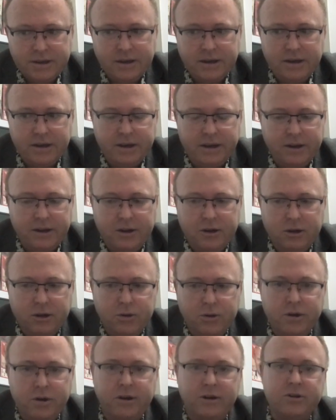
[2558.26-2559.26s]

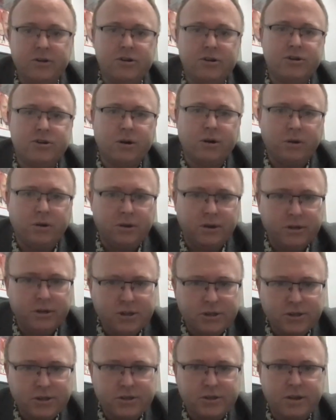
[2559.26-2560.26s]
including
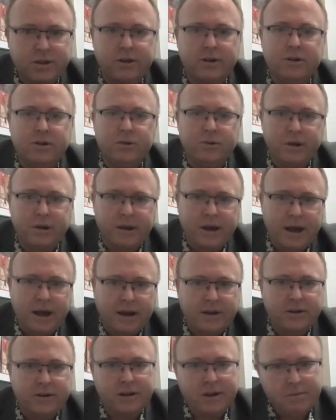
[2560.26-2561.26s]
journalists, including
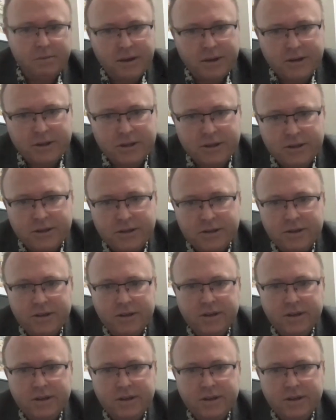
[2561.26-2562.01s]
academics,